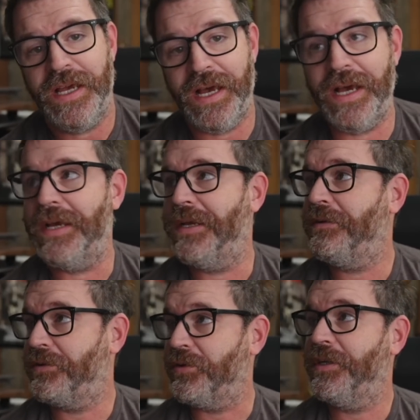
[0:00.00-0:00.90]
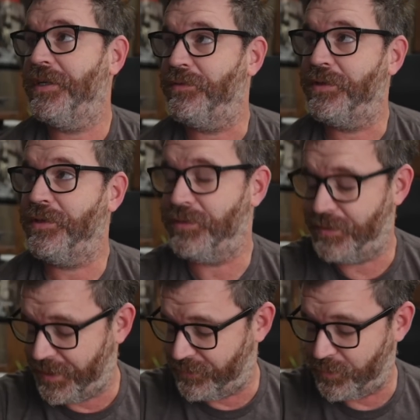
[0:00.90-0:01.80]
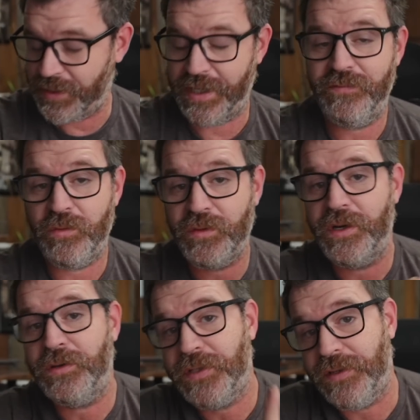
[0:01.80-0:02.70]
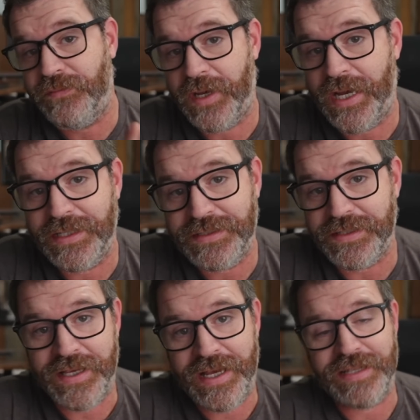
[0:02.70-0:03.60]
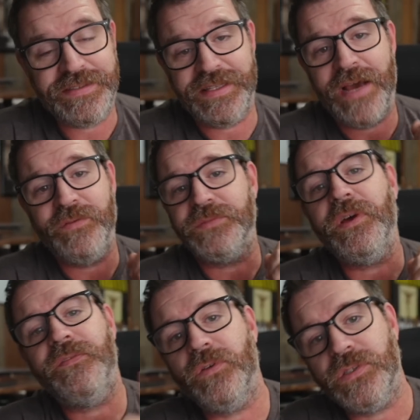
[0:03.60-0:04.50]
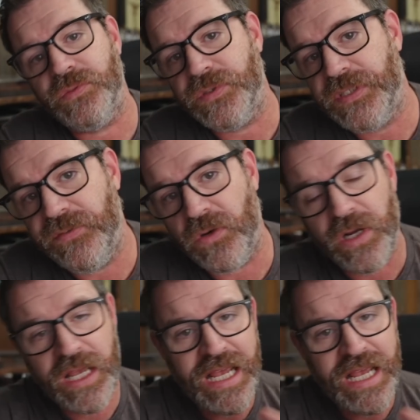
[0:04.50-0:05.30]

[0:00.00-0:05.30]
I agree with you, Evil Betty, for the only fact that that was my first receiver.